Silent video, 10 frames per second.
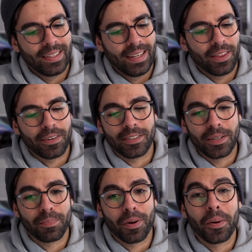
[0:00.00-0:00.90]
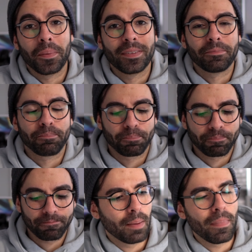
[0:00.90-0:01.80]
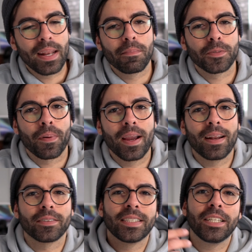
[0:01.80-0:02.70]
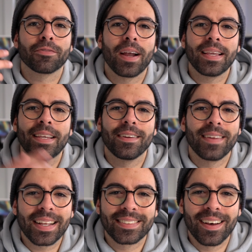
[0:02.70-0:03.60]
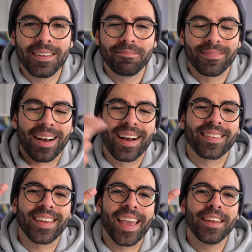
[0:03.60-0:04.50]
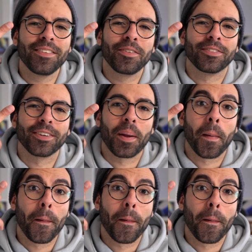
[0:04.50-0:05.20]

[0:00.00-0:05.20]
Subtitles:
and 13 Pro. My name is Brian. I'll see you right here next time on The End User.